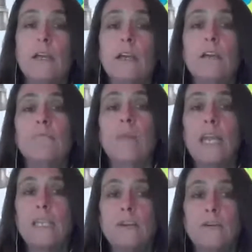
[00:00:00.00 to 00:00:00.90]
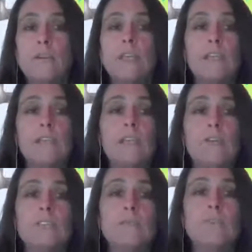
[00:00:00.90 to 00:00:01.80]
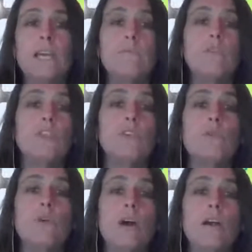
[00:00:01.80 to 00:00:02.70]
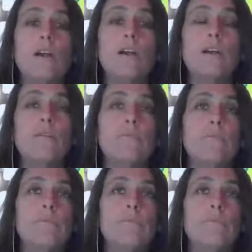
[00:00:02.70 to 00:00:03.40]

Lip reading: I know that sometimes you are